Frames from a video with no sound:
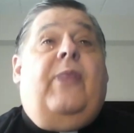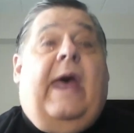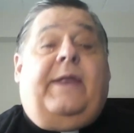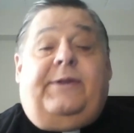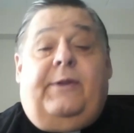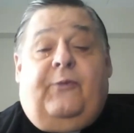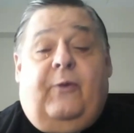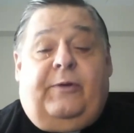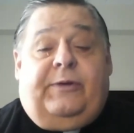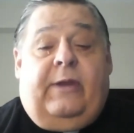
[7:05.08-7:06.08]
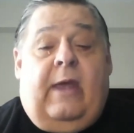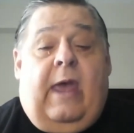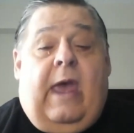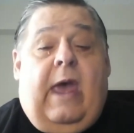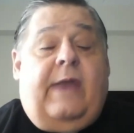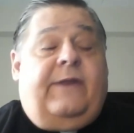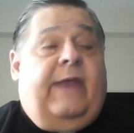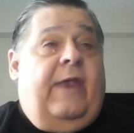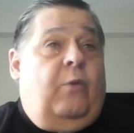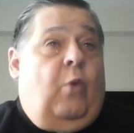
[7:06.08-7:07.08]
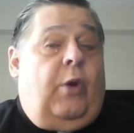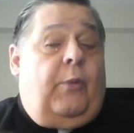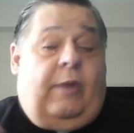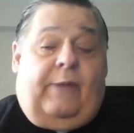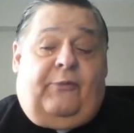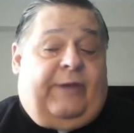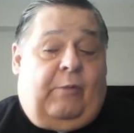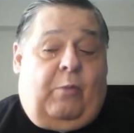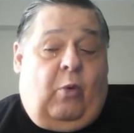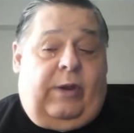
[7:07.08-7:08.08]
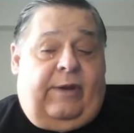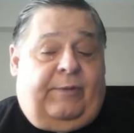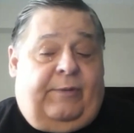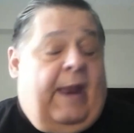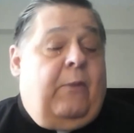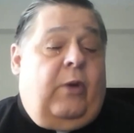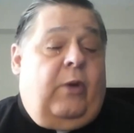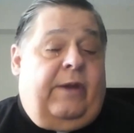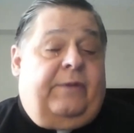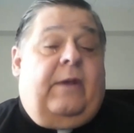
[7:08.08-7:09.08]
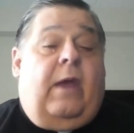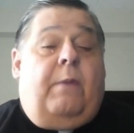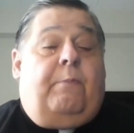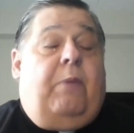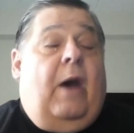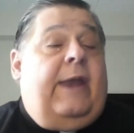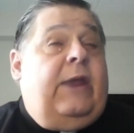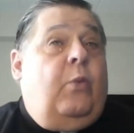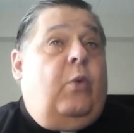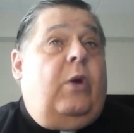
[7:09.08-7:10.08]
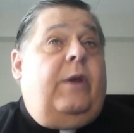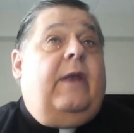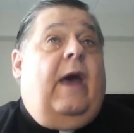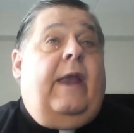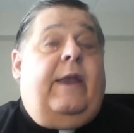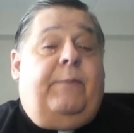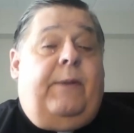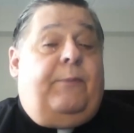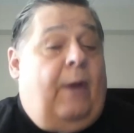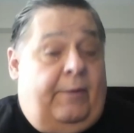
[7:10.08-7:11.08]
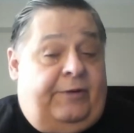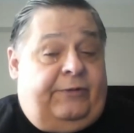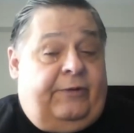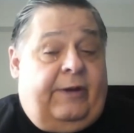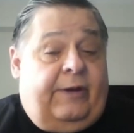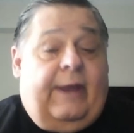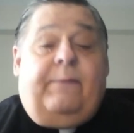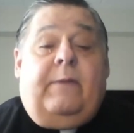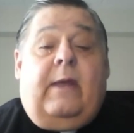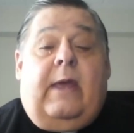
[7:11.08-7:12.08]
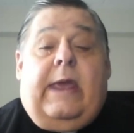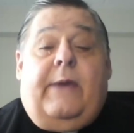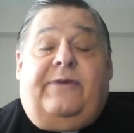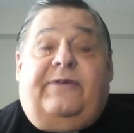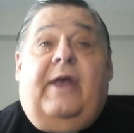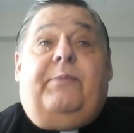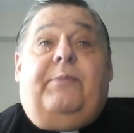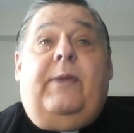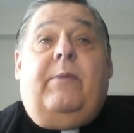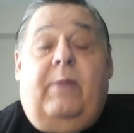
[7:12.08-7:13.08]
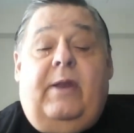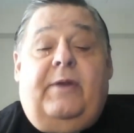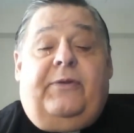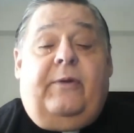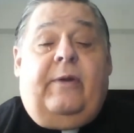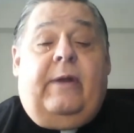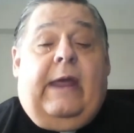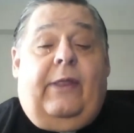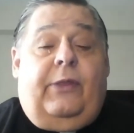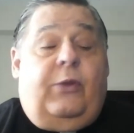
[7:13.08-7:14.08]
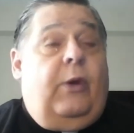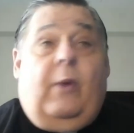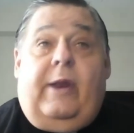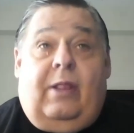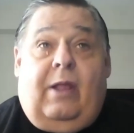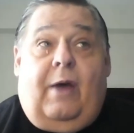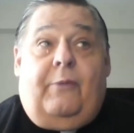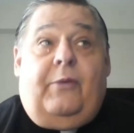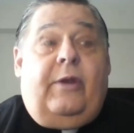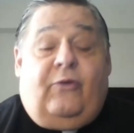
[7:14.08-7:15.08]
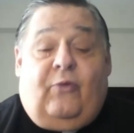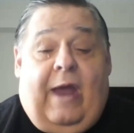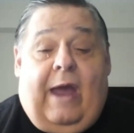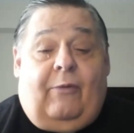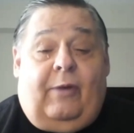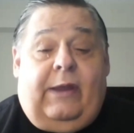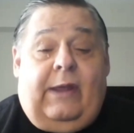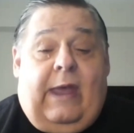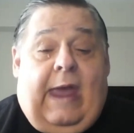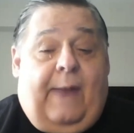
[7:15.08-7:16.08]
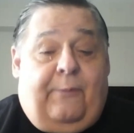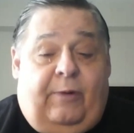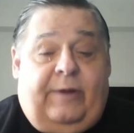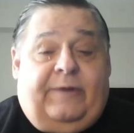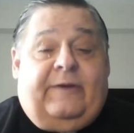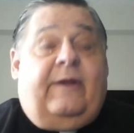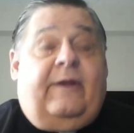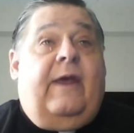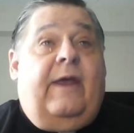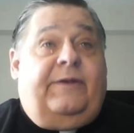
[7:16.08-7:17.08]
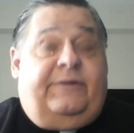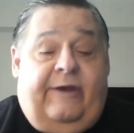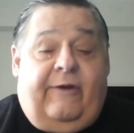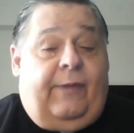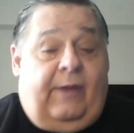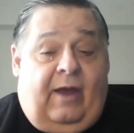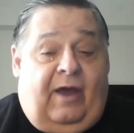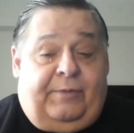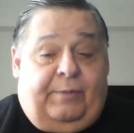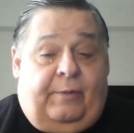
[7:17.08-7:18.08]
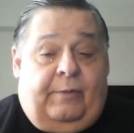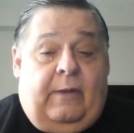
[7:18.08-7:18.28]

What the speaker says: that's the first. Daniel Warner would live several more years, 8 more years, but he would not be publisher again. He would just be a minister doing what he loved, traveling and preaching and sharing the gospel.